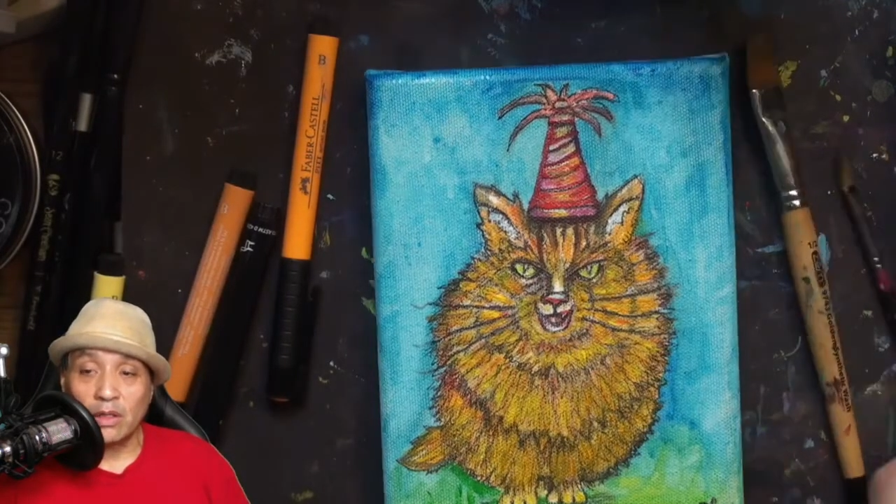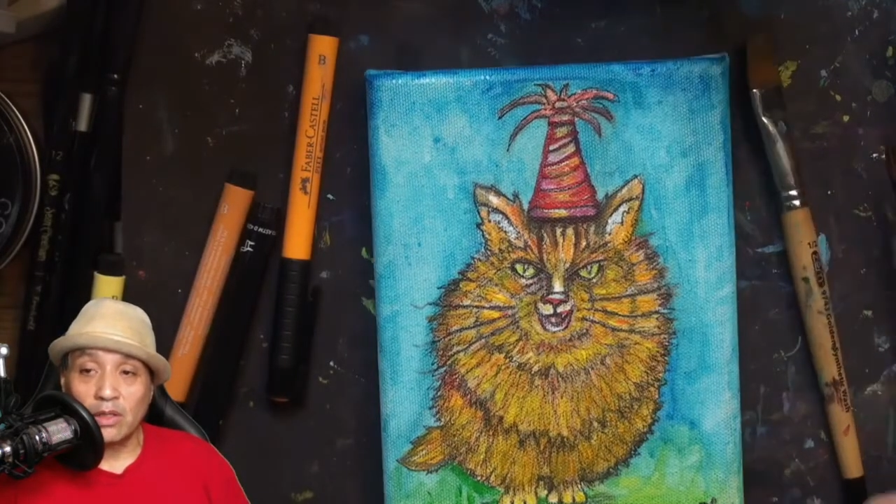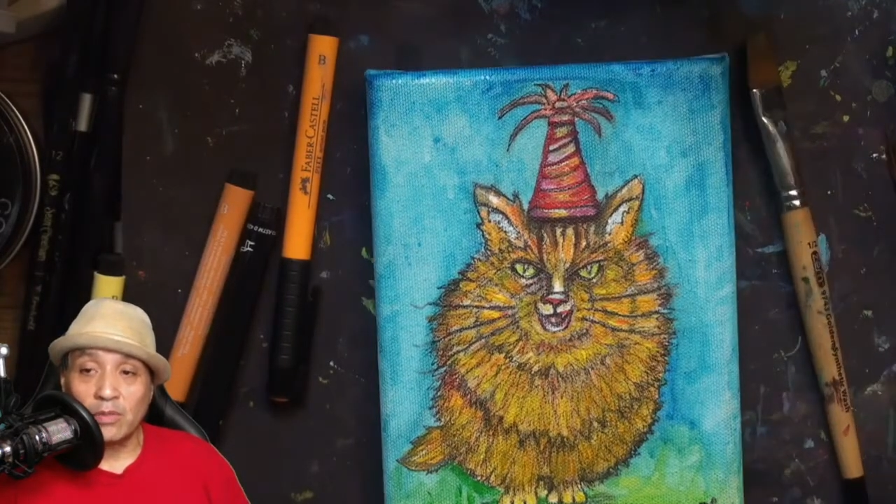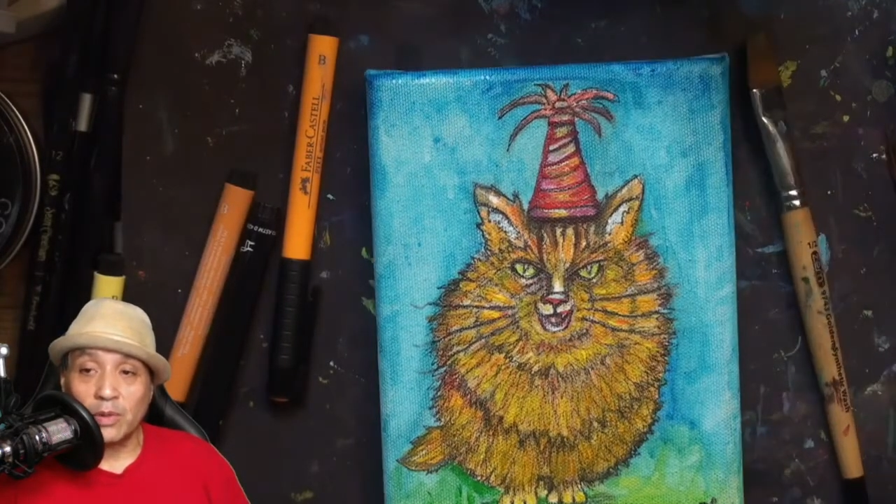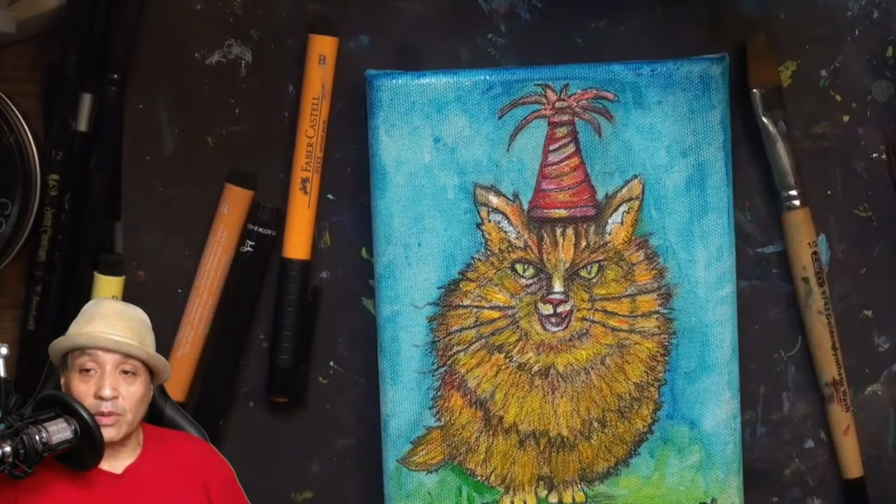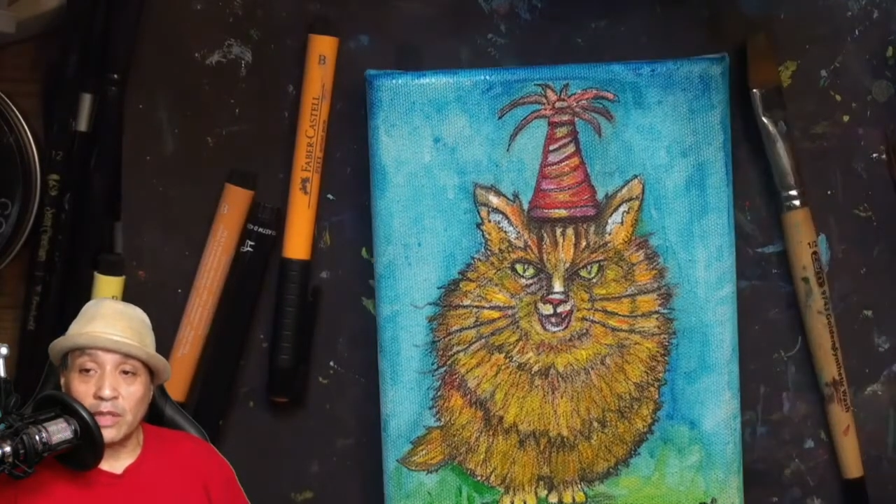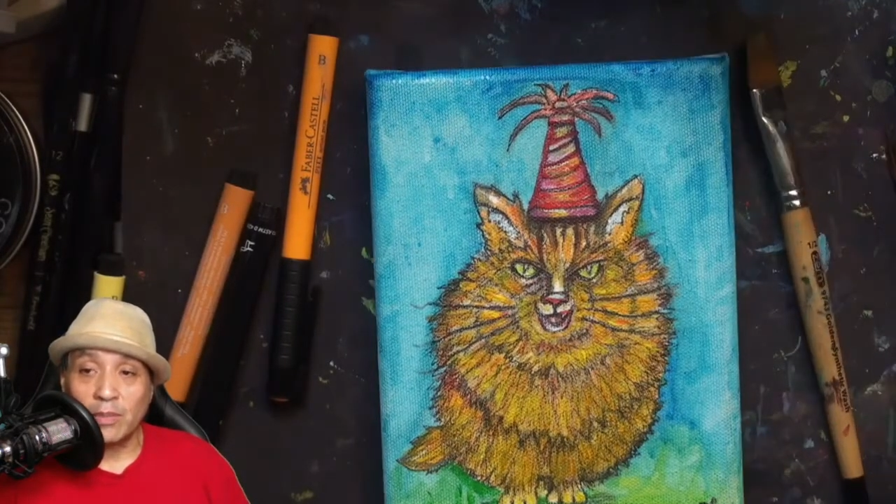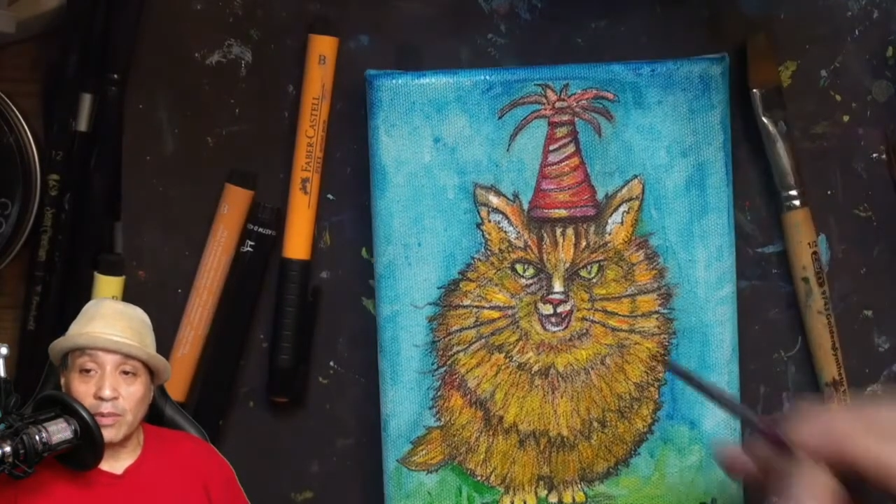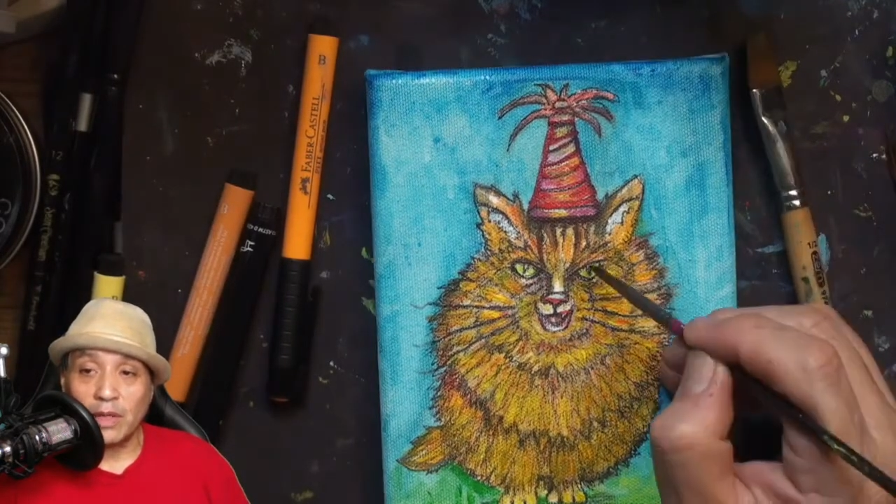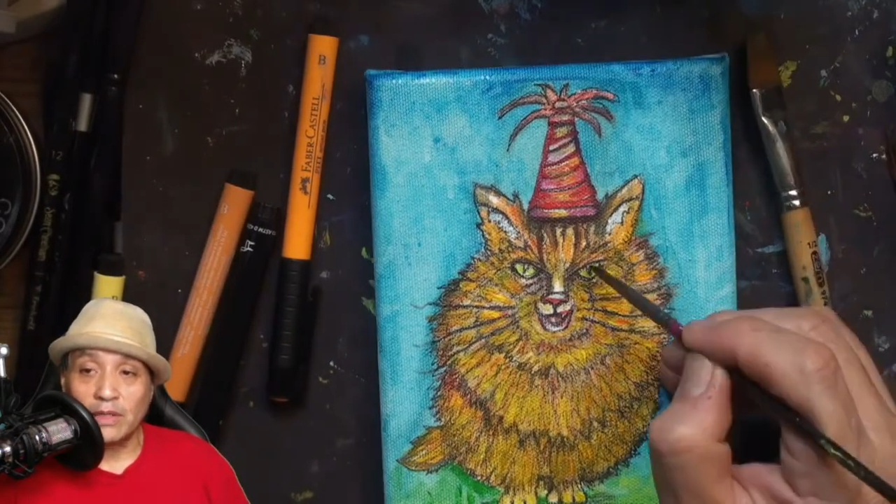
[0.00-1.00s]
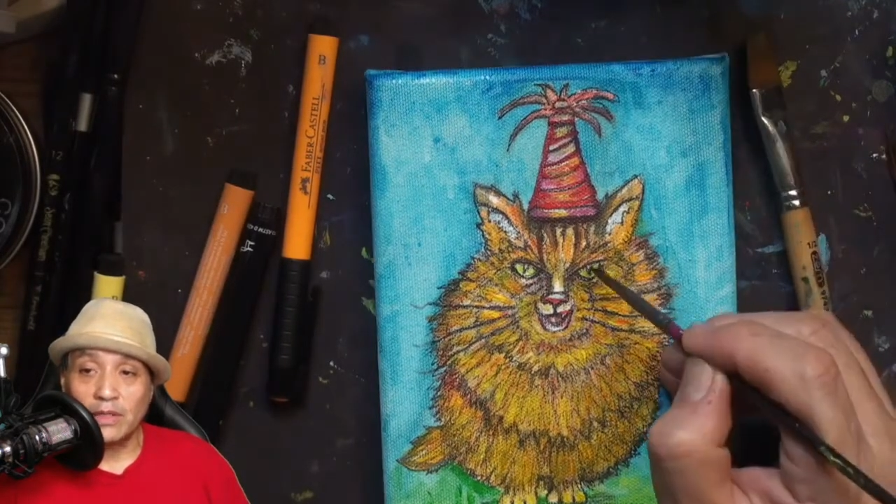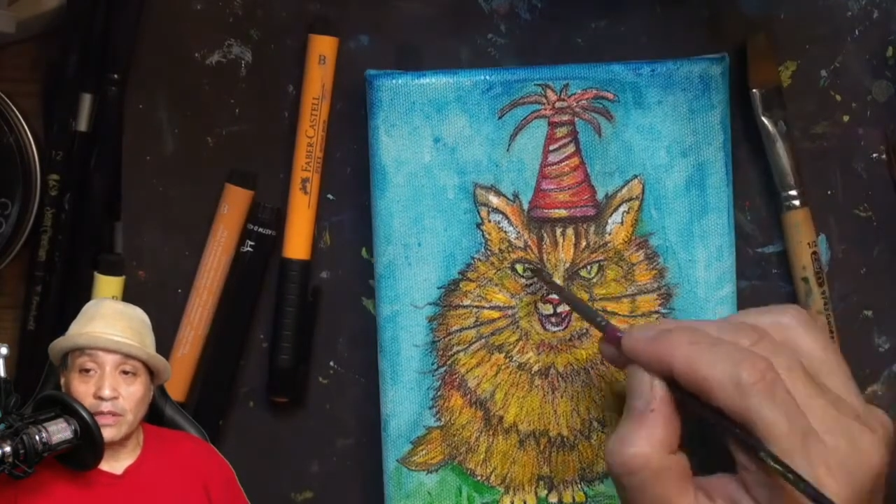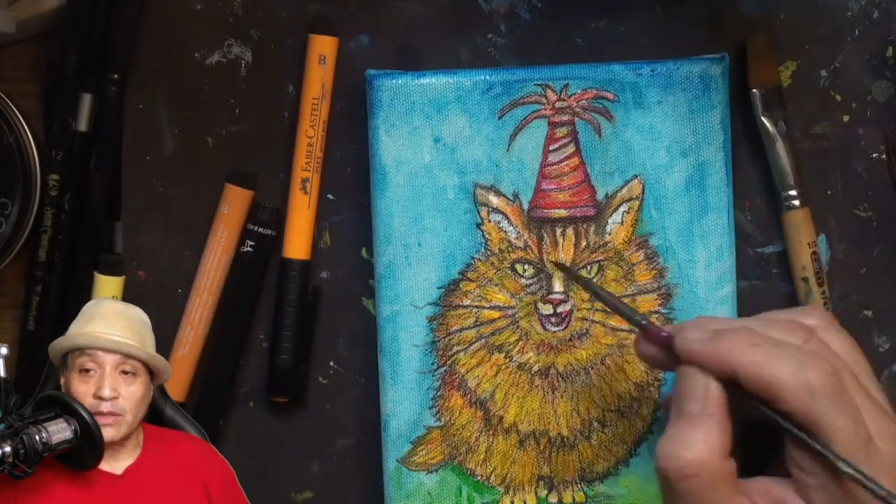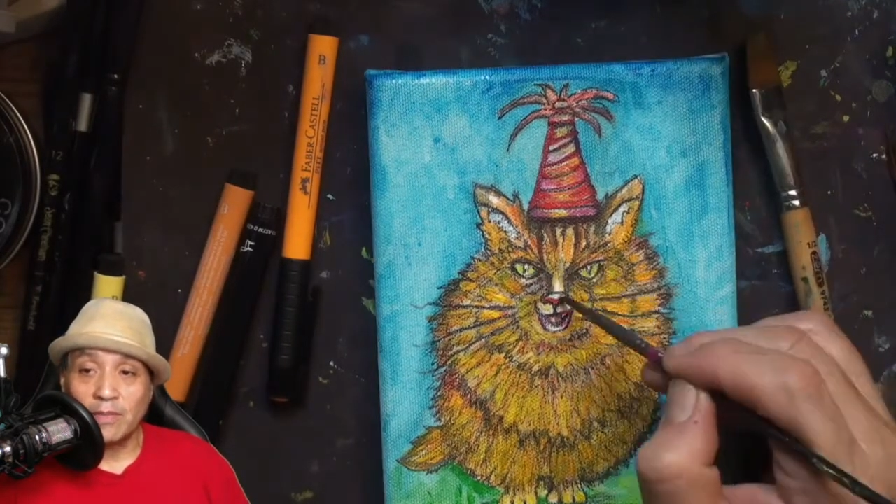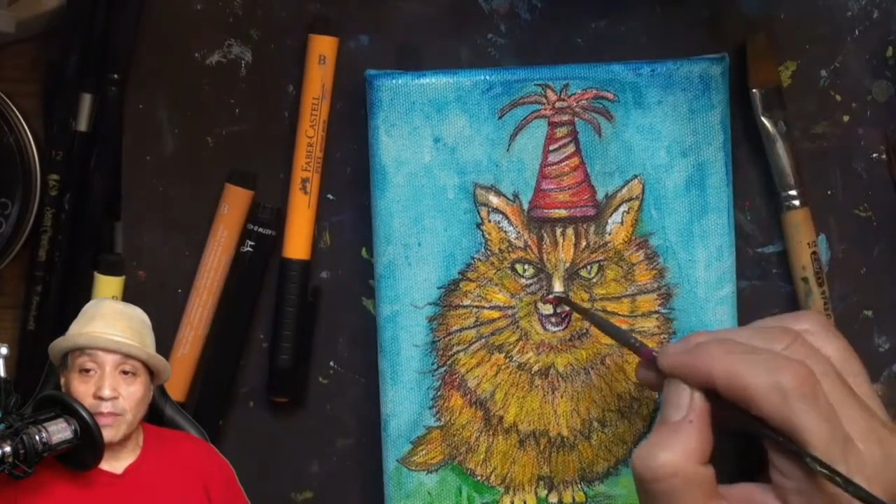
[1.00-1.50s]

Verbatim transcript: good birthday present.